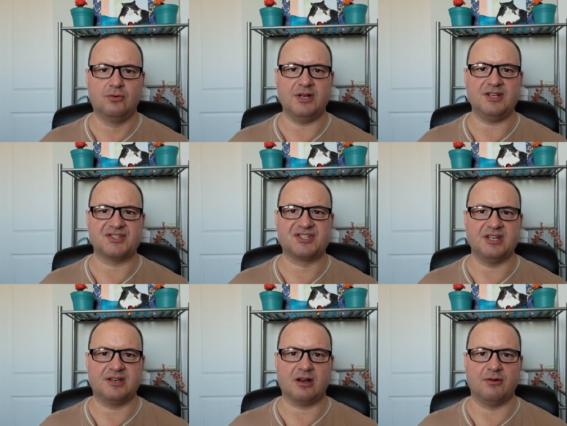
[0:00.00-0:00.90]
Greetings,
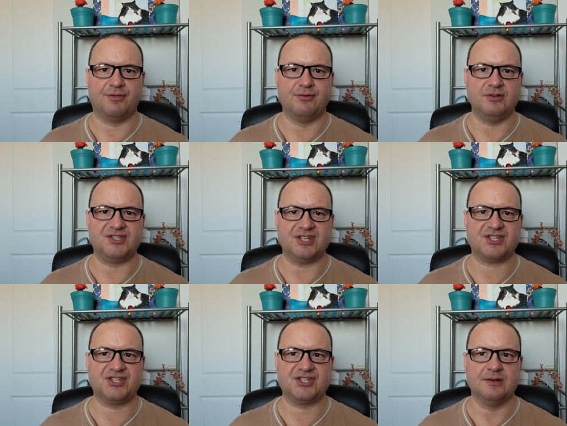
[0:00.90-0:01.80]
skincare
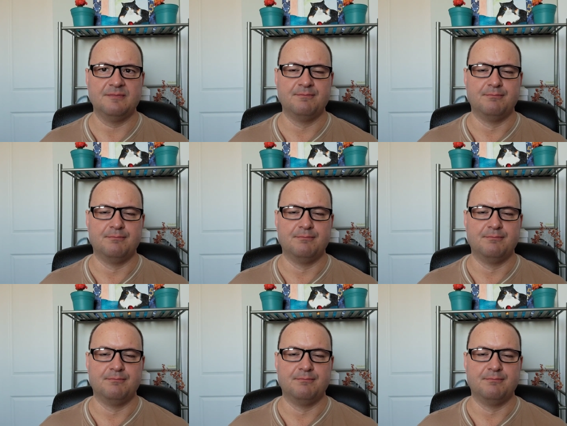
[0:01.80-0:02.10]
enthusiasts.